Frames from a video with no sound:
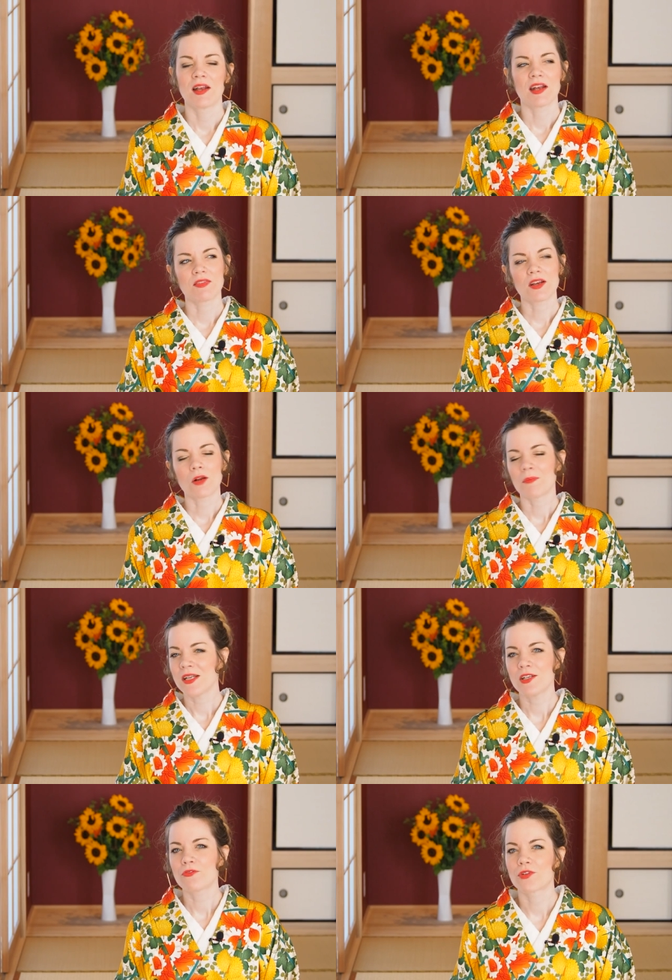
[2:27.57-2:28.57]
And there are
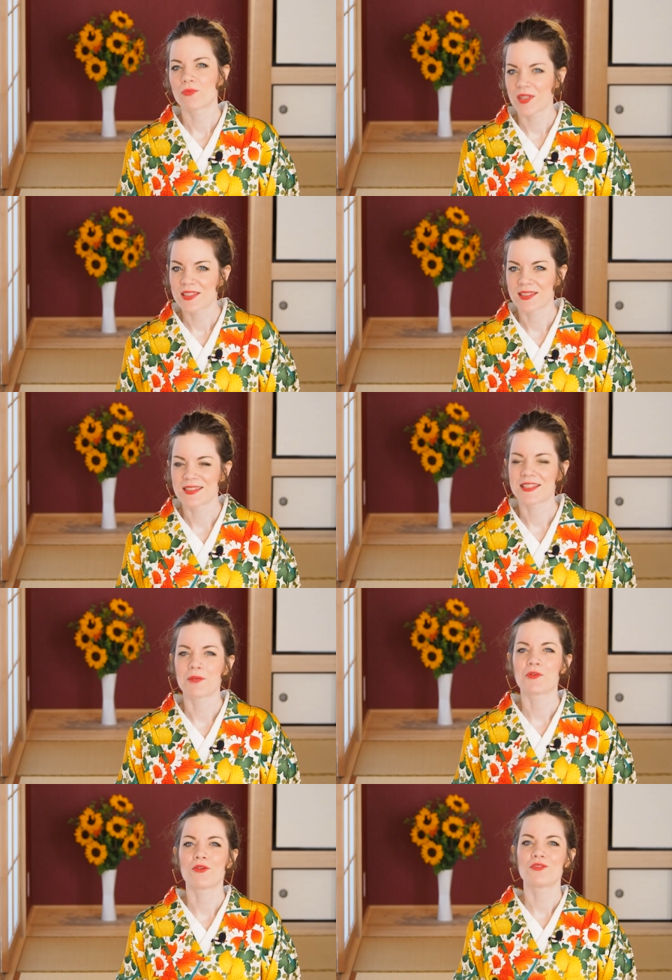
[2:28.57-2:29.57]
many different reasons that
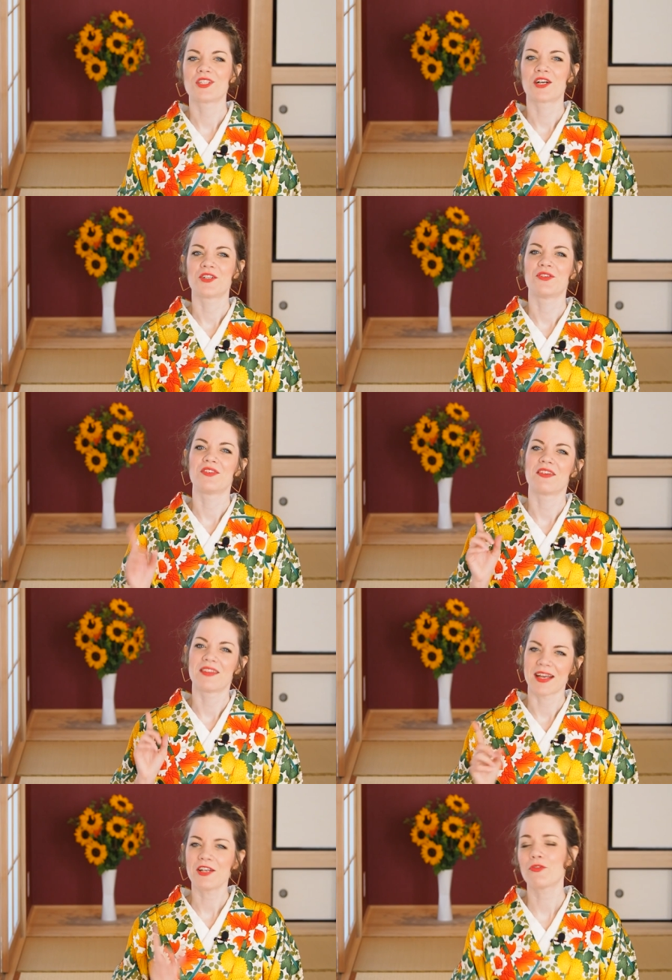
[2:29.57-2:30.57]
I'm going to tell you in
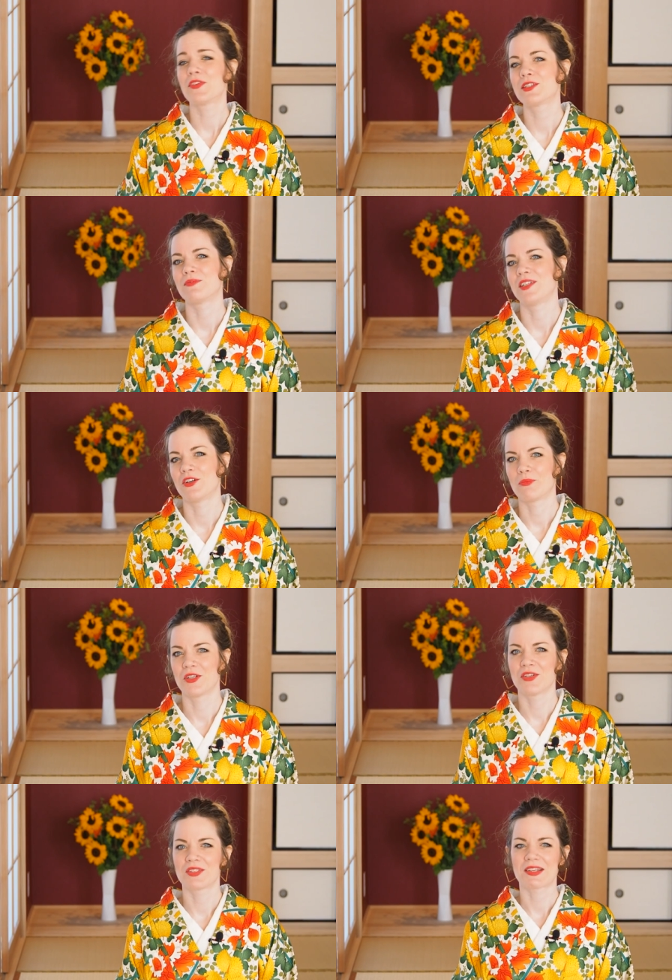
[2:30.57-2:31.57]
the end of this video,
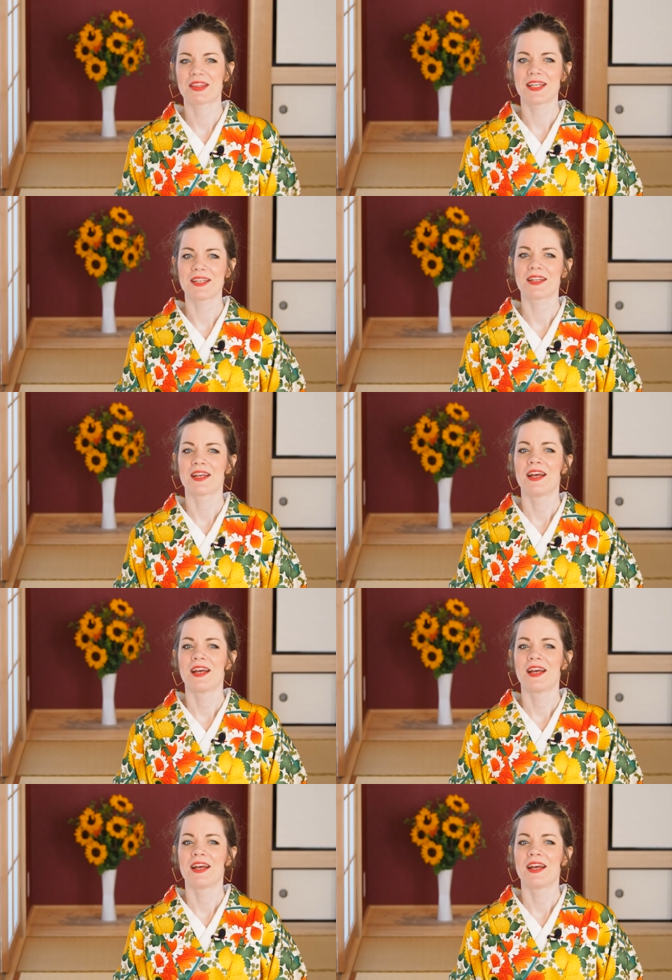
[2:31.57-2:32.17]
because I think